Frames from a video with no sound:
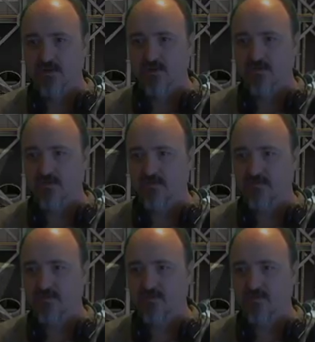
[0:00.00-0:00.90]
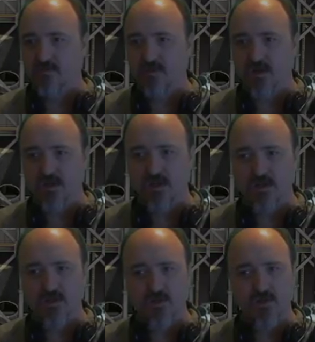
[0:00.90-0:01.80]
Refueler
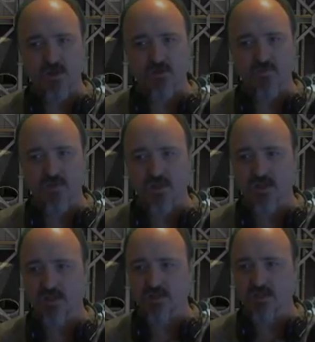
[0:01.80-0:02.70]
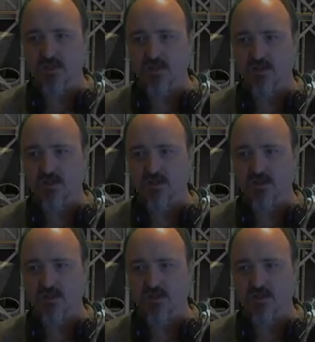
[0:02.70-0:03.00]
rocket? I don't think that's it.